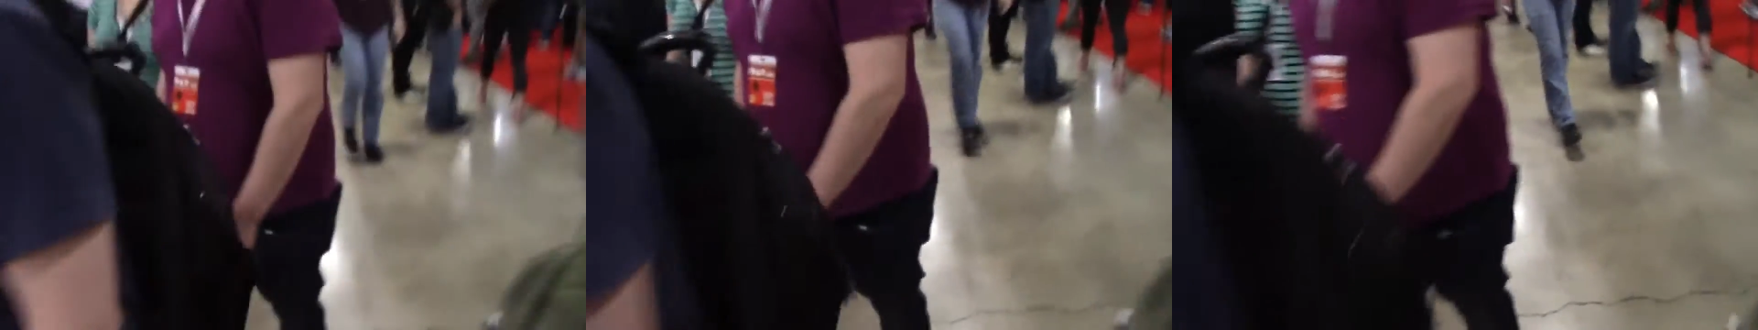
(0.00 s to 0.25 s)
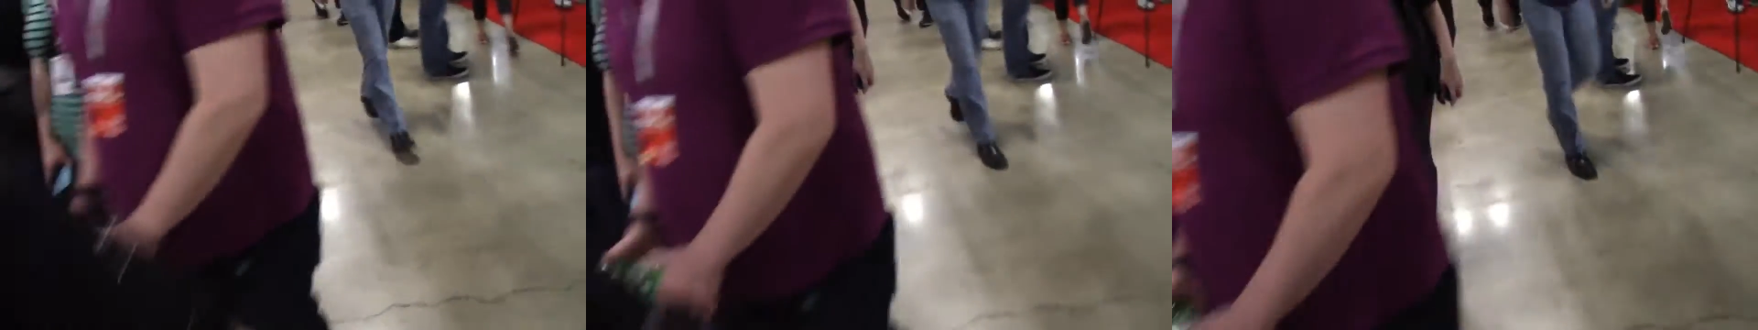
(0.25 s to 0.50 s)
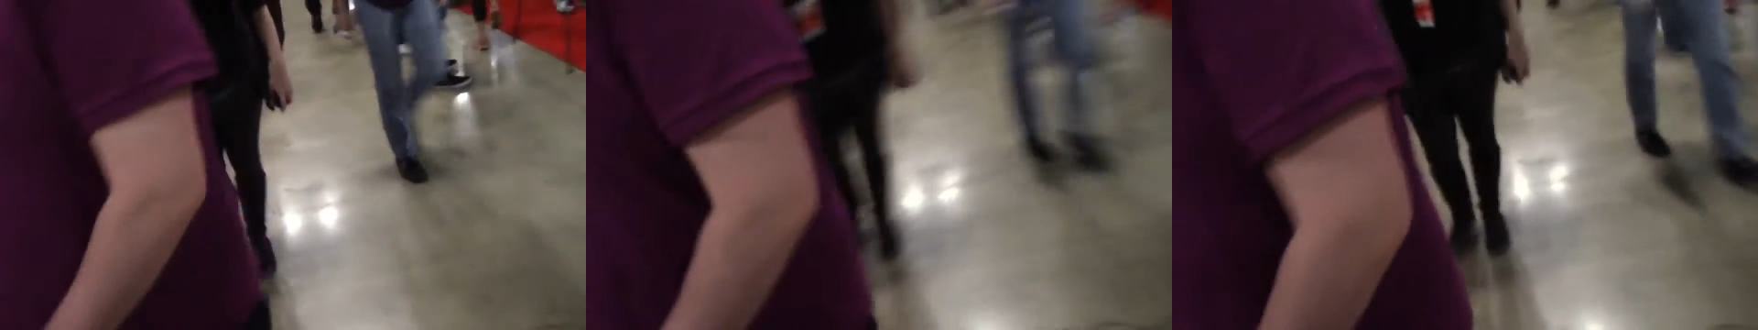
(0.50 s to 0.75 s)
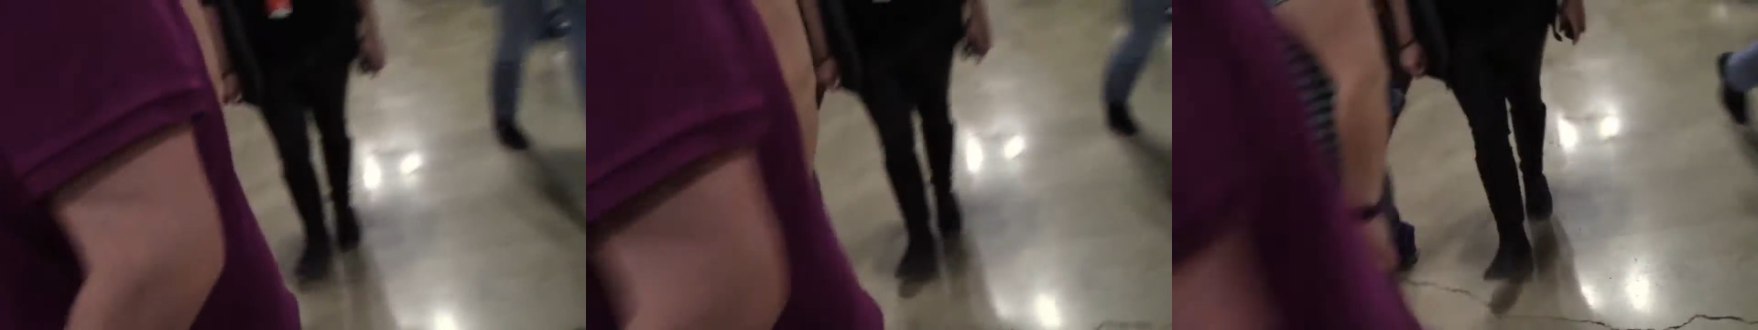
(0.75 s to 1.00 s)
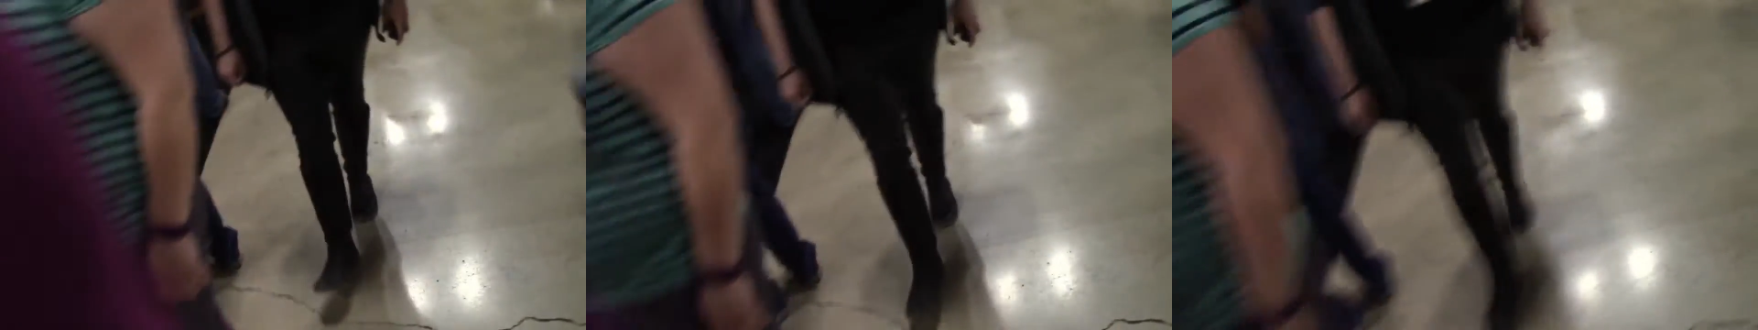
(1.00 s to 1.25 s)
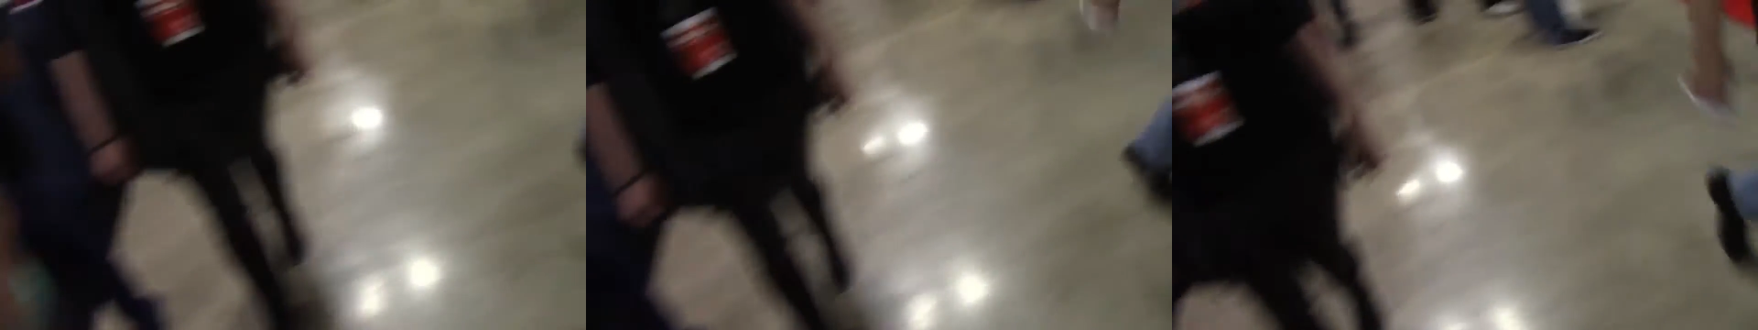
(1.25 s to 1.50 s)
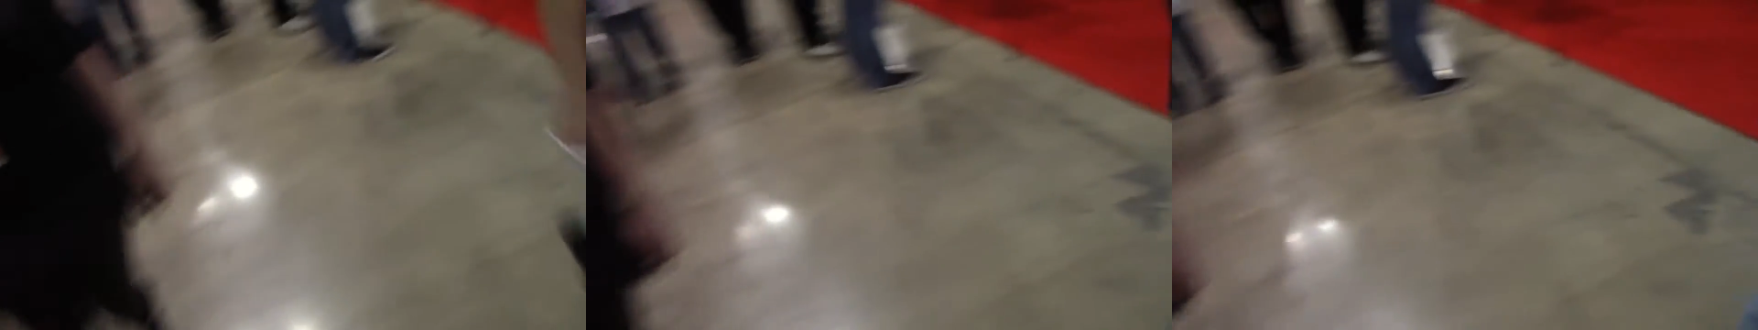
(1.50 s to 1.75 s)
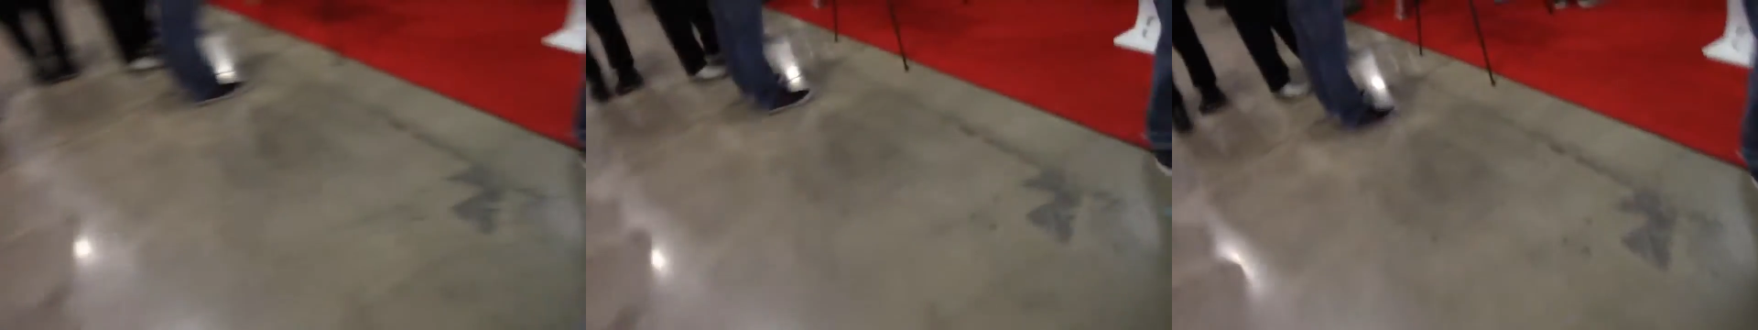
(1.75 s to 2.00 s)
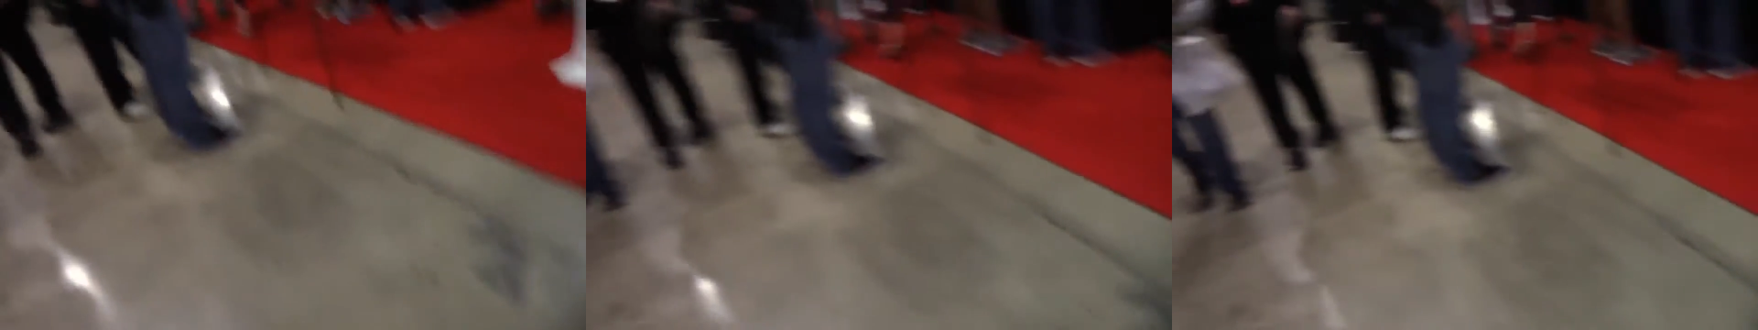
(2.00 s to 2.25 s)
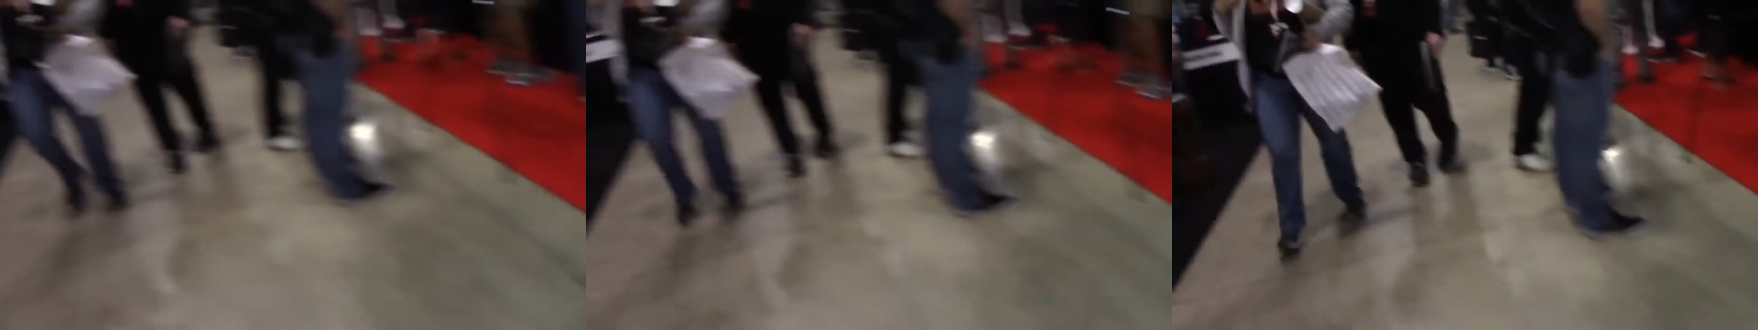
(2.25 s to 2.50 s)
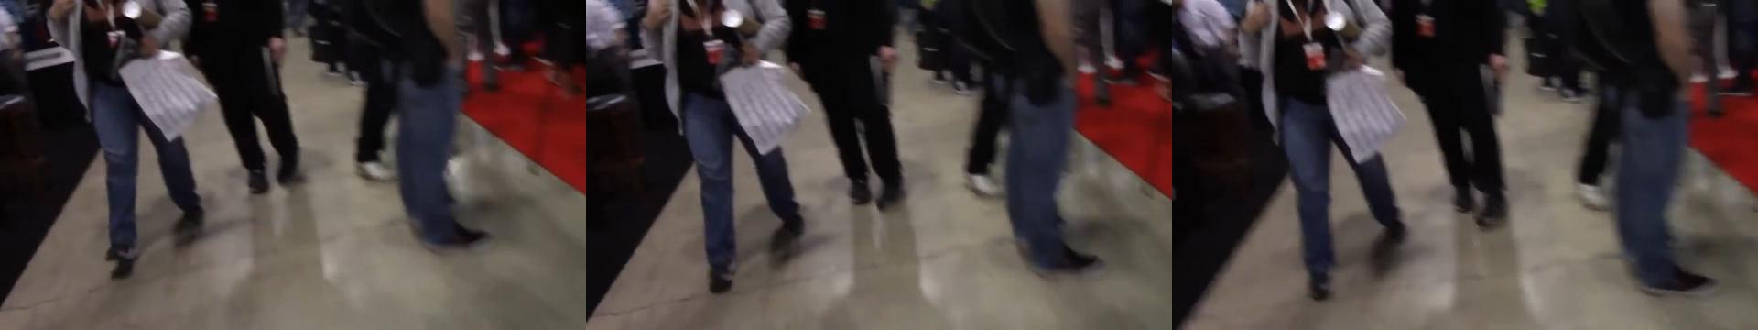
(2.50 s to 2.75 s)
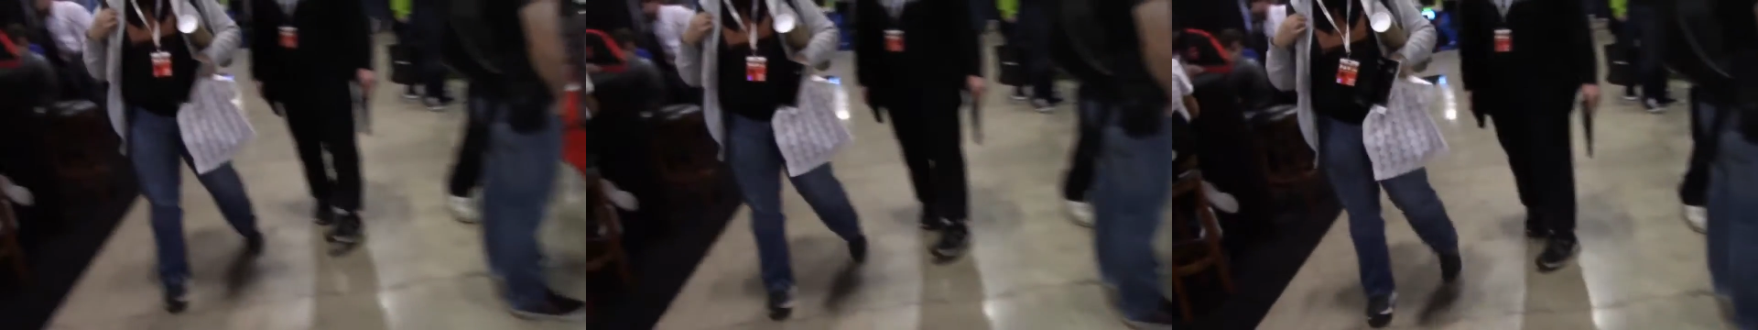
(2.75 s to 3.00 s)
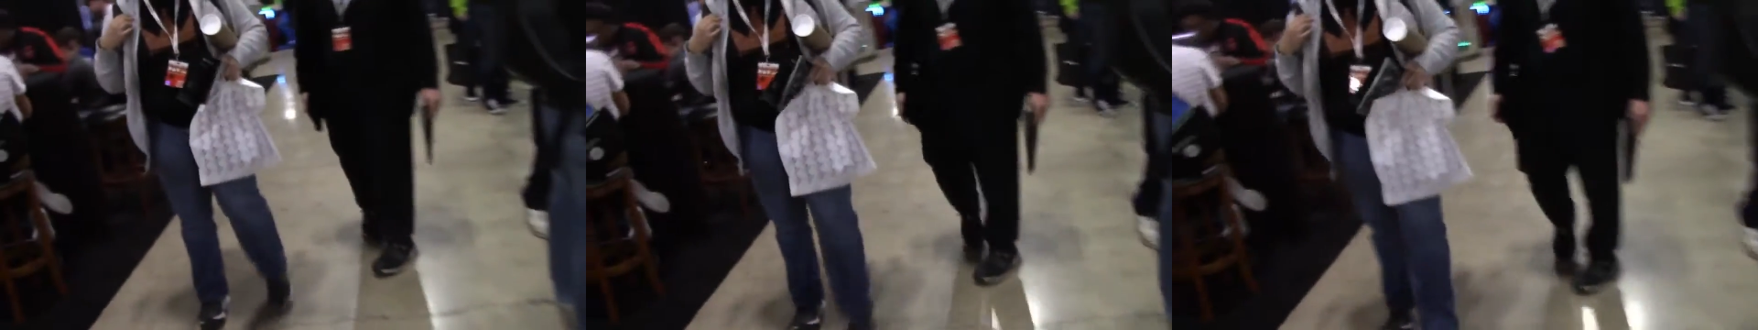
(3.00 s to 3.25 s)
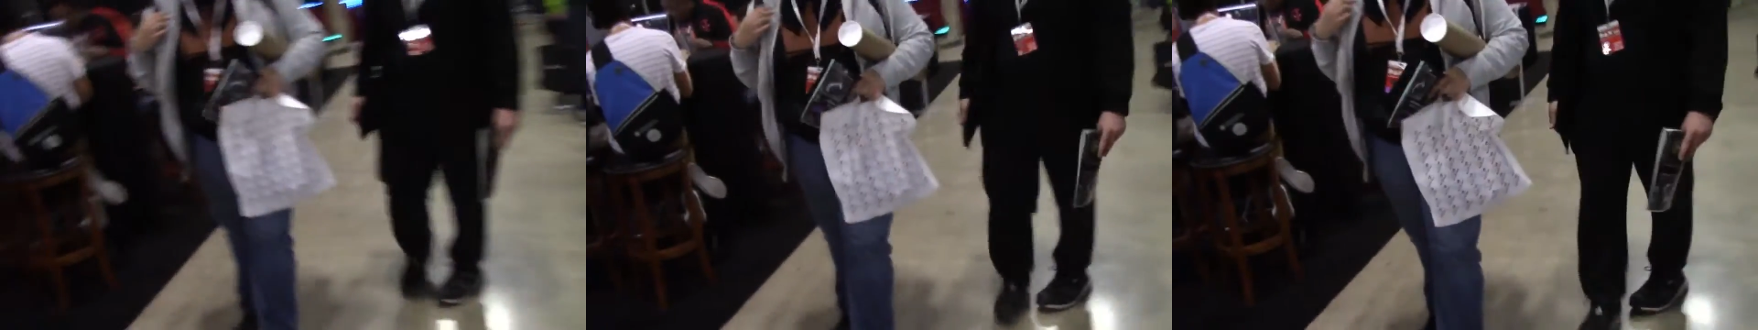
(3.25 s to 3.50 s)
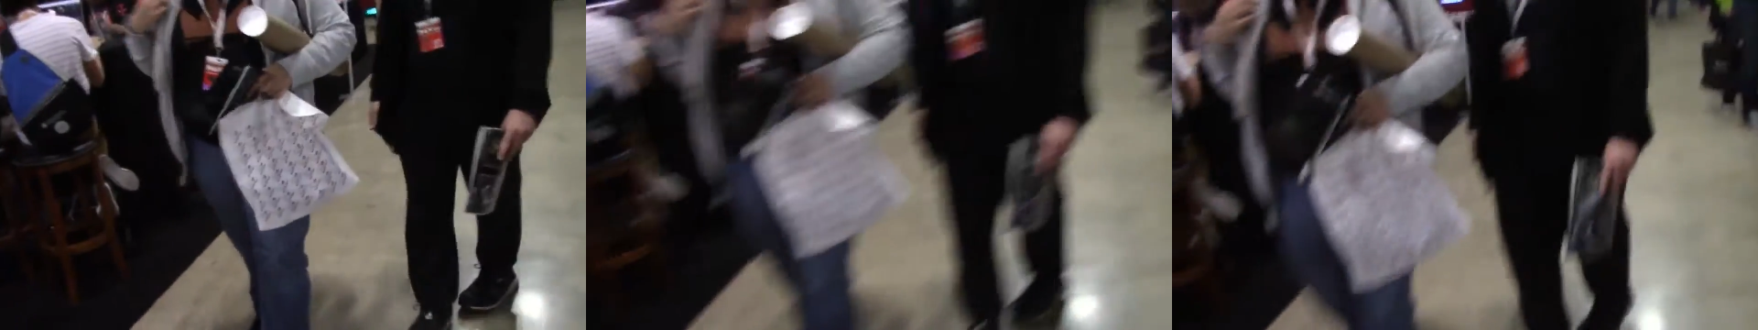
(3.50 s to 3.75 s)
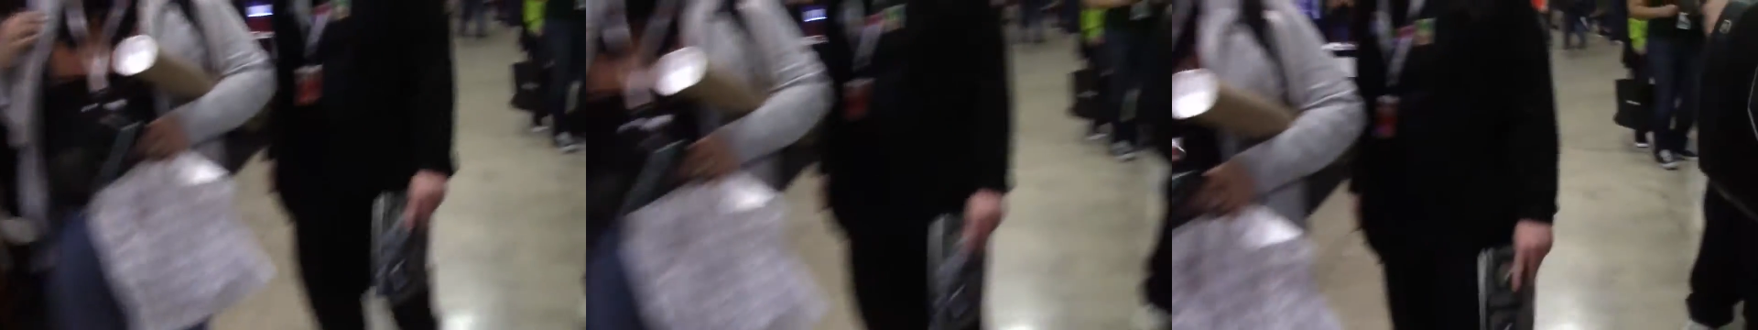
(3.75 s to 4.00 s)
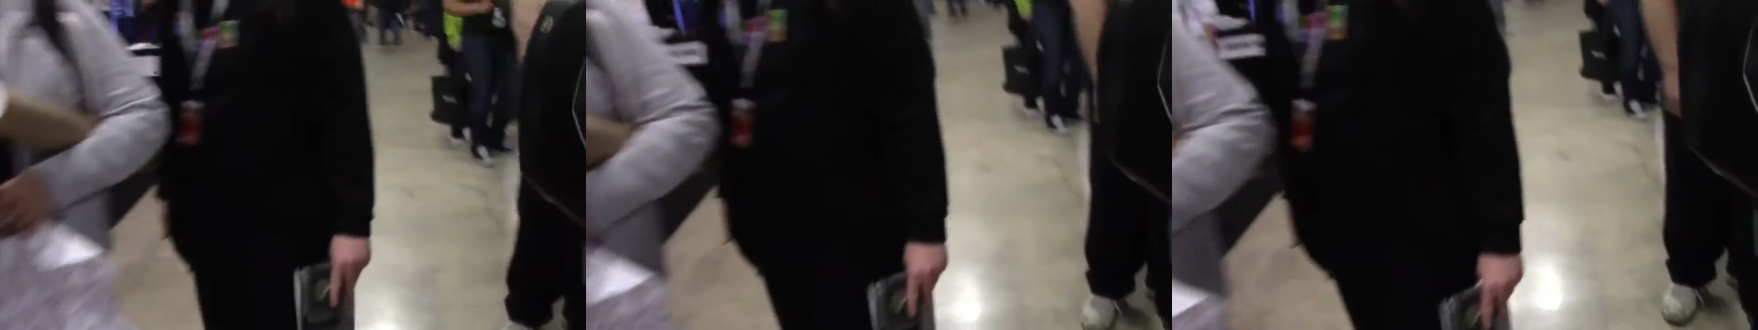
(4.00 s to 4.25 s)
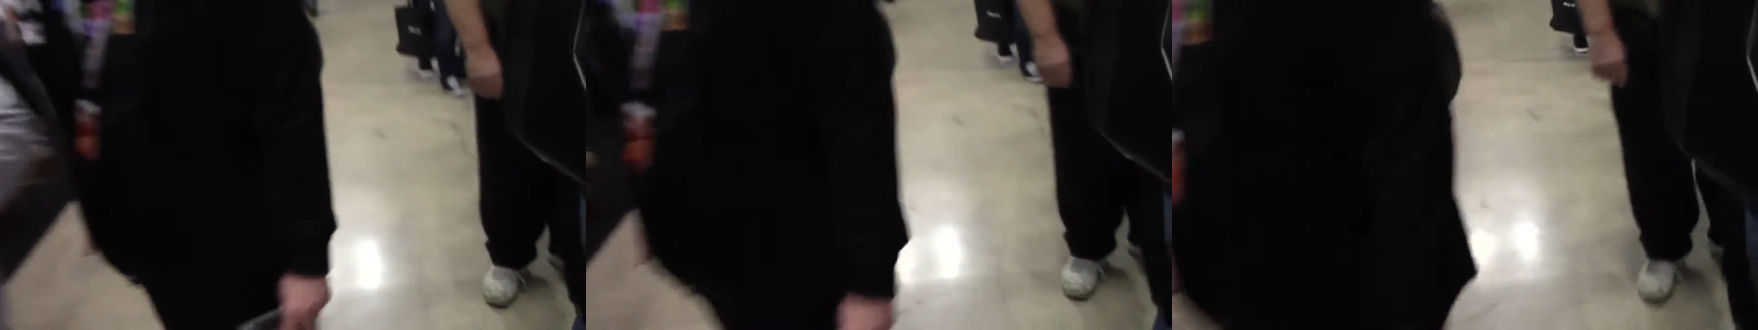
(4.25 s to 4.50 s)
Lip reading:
Nobody's mouth can be seen.